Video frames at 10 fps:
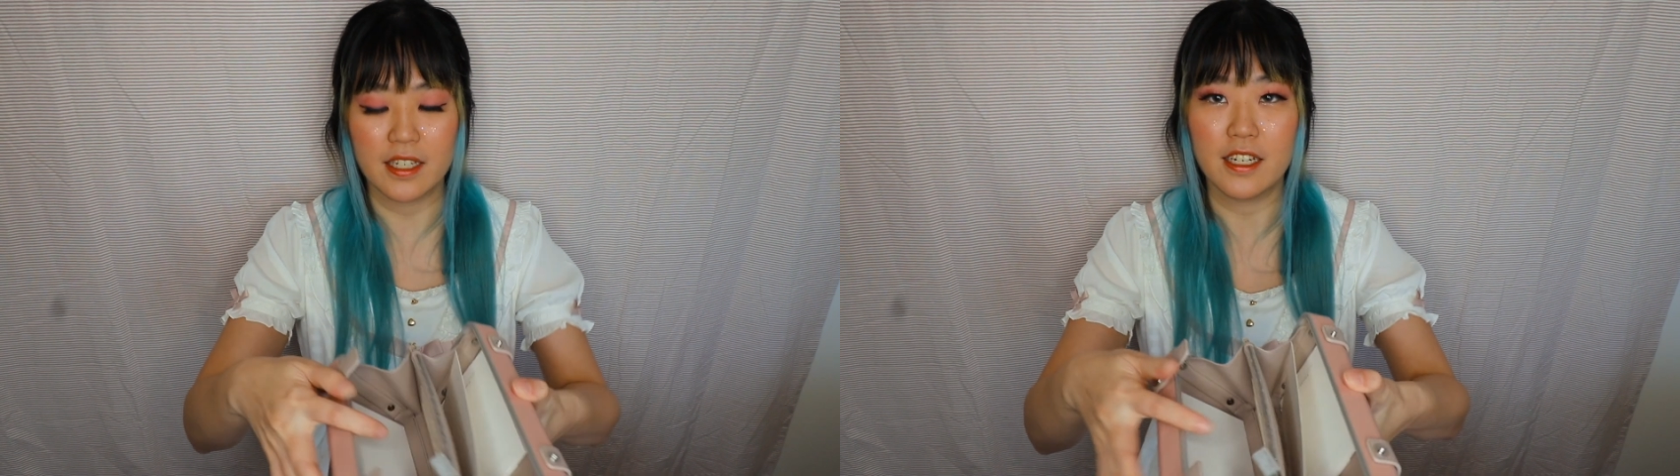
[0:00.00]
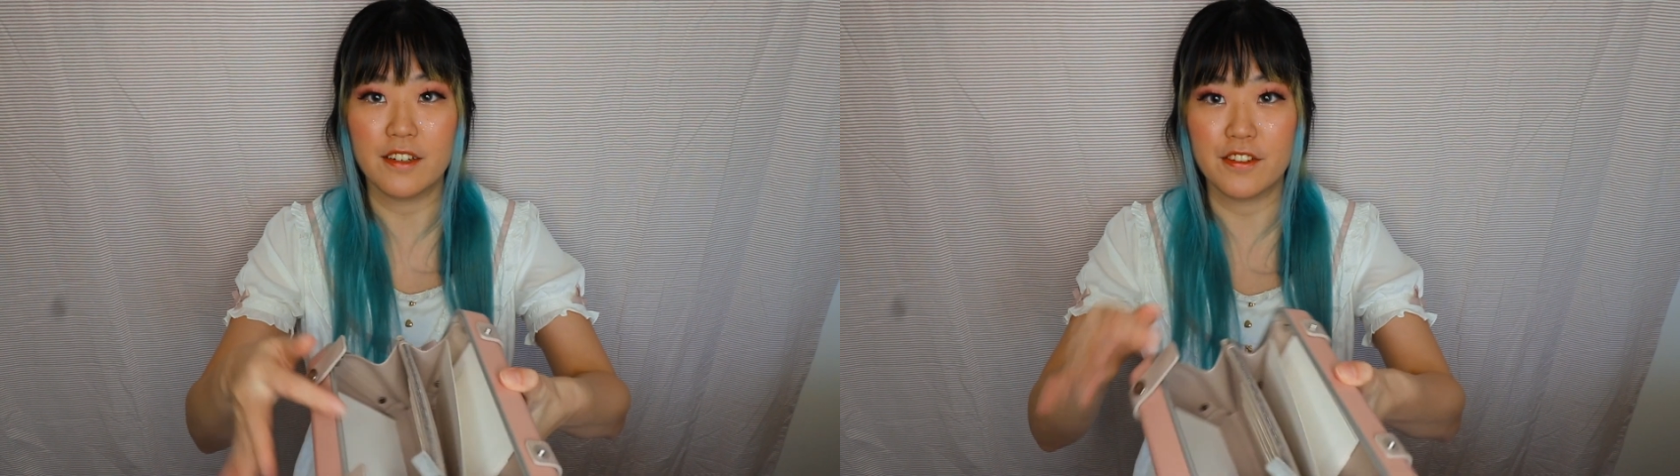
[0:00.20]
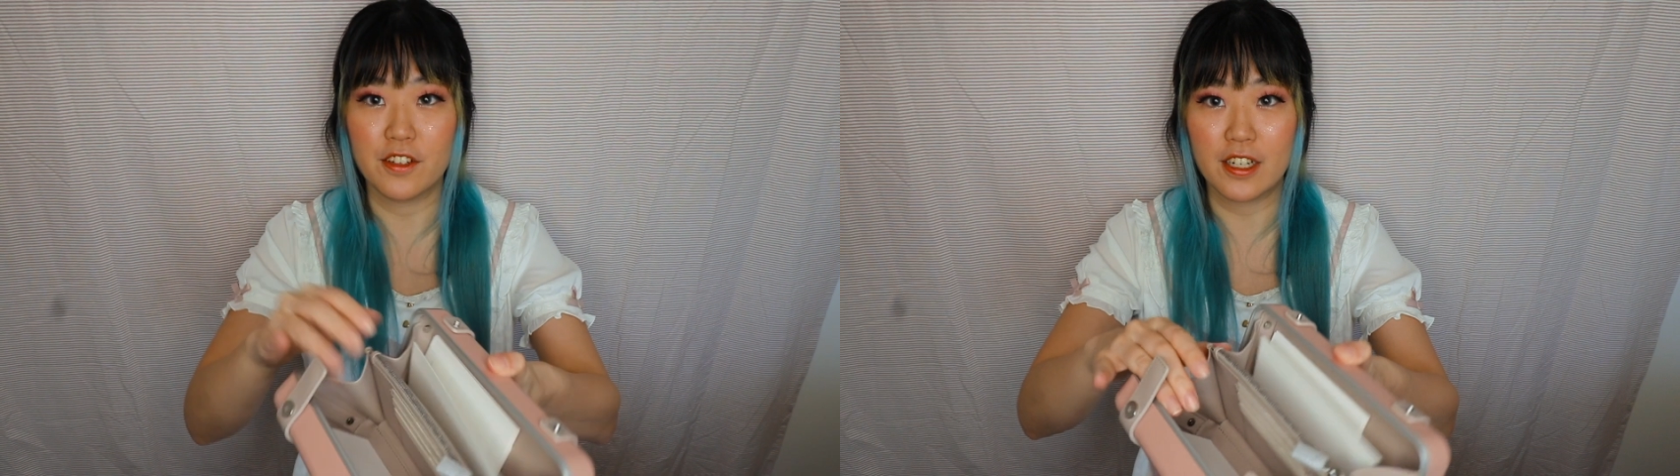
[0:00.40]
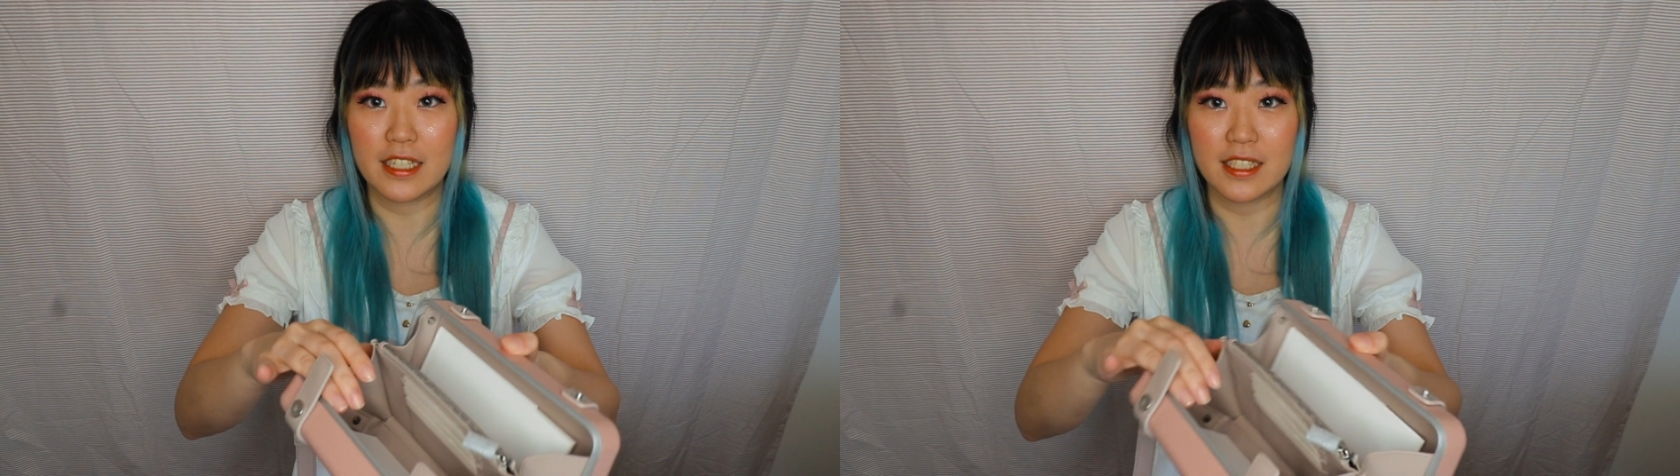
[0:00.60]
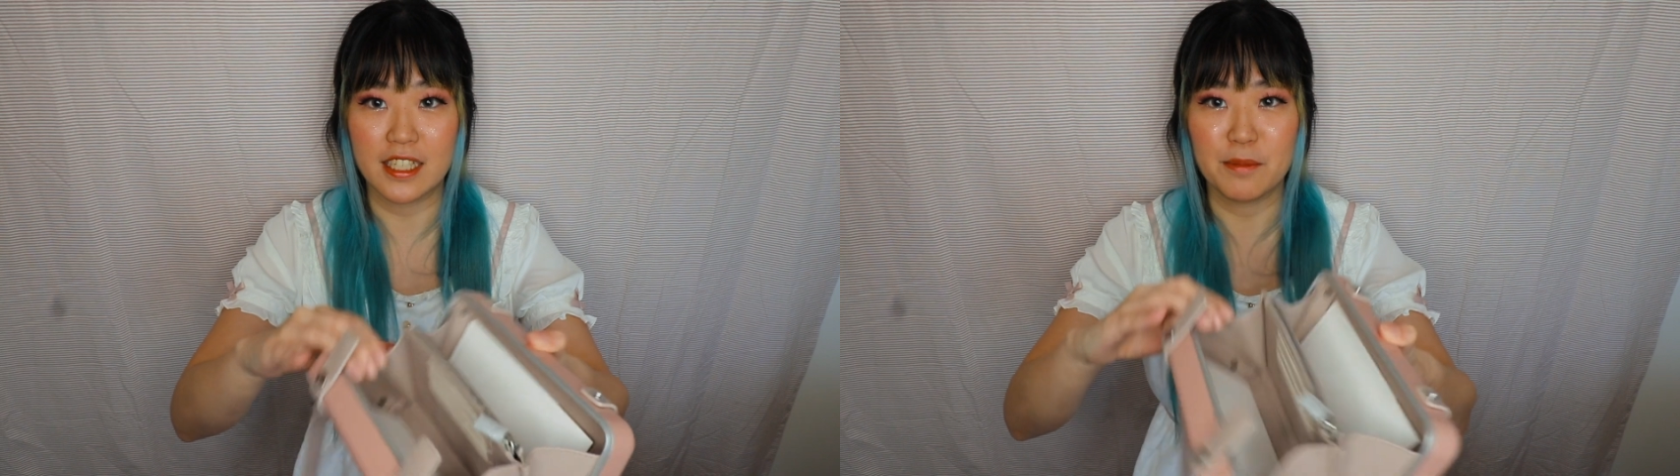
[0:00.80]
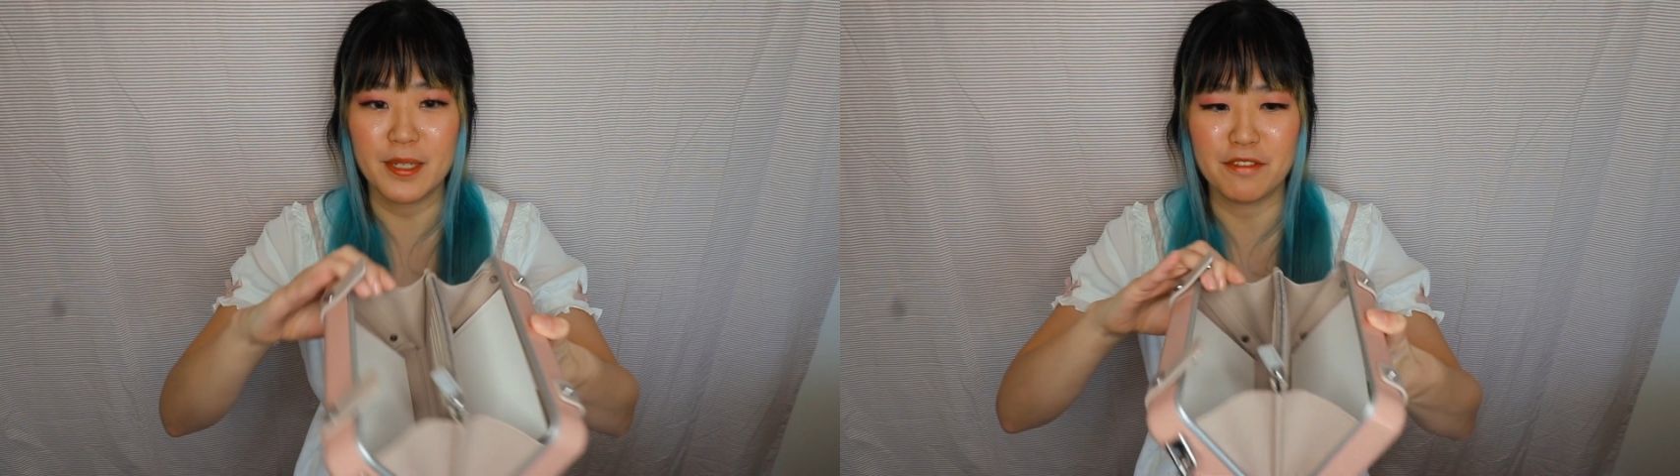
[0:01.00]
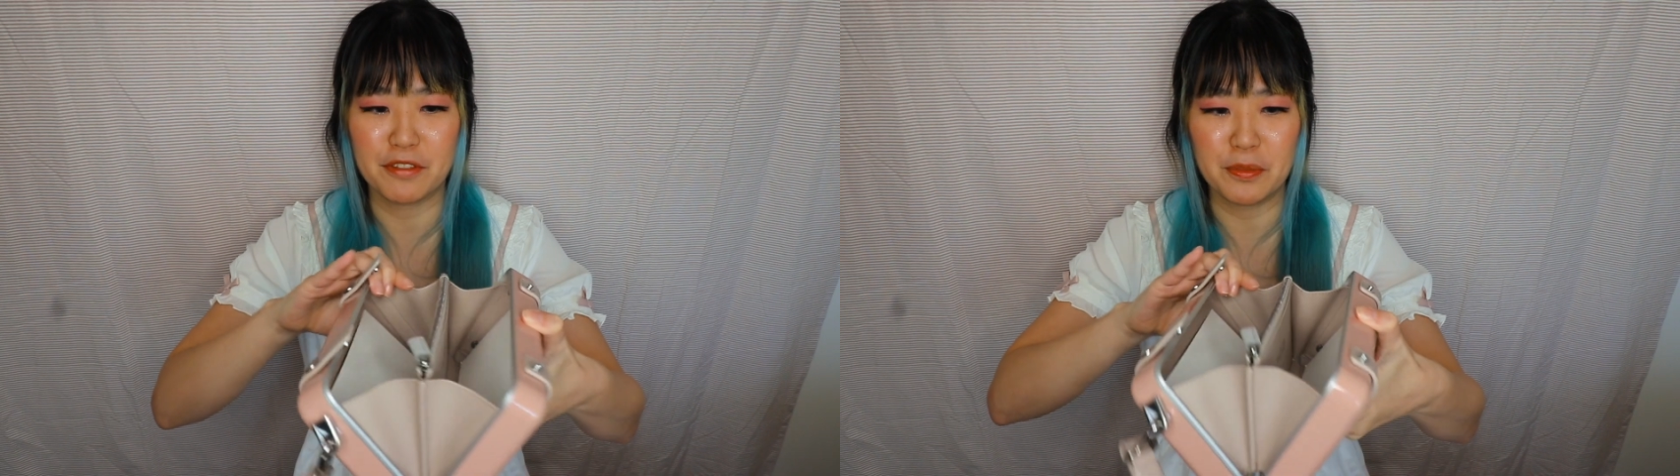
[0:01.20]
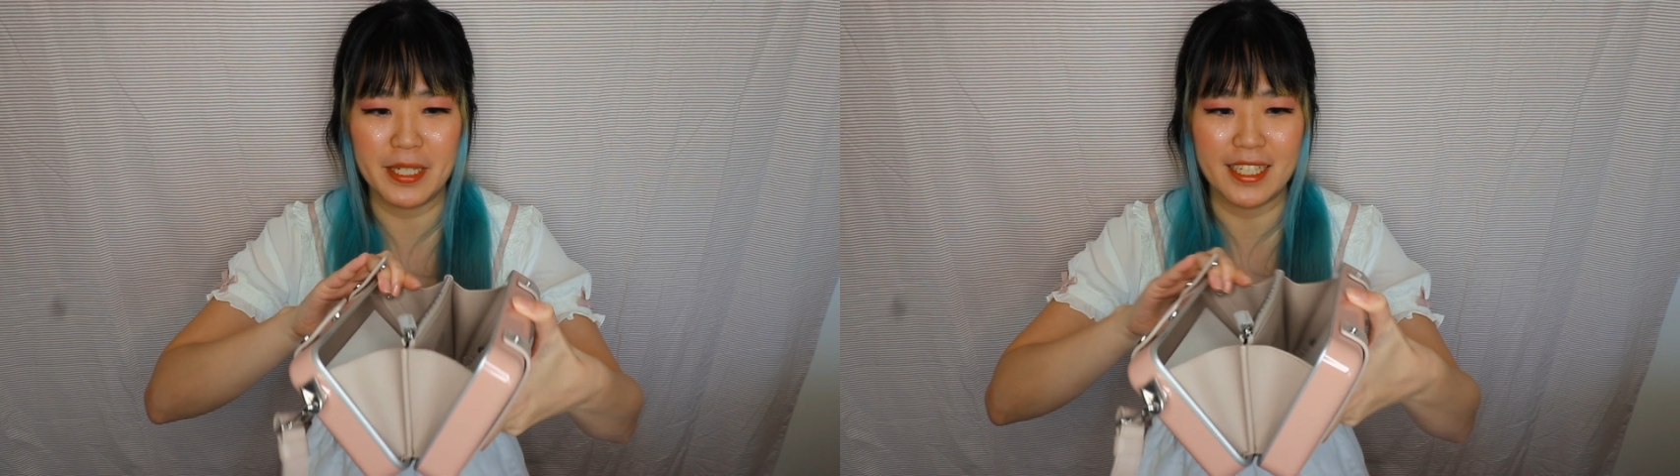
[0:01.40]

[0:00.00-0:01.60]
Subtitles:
If you look into it's pretty roomy.